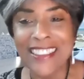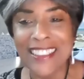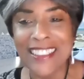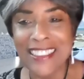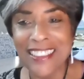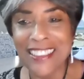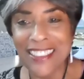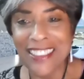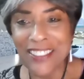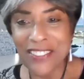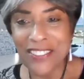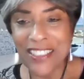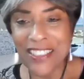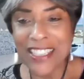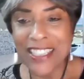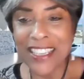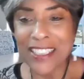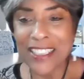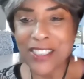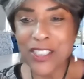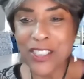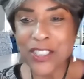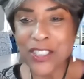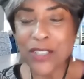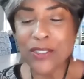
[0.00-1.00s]
I love
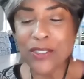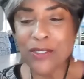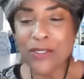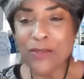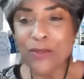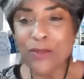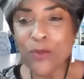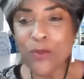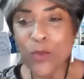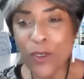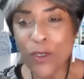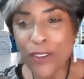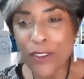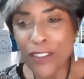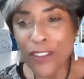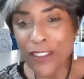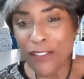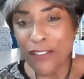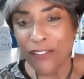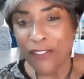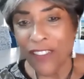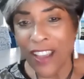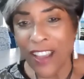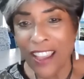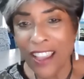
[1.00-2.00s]
that. So what are the
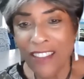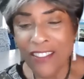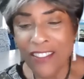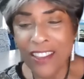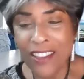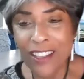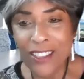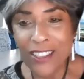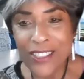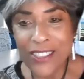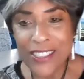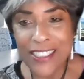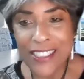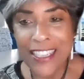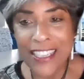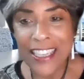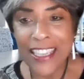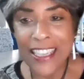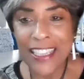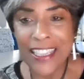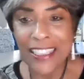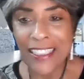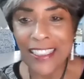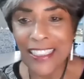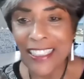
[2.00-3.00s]
5 L's
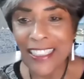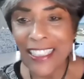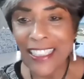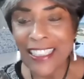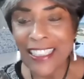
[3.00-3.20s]
again?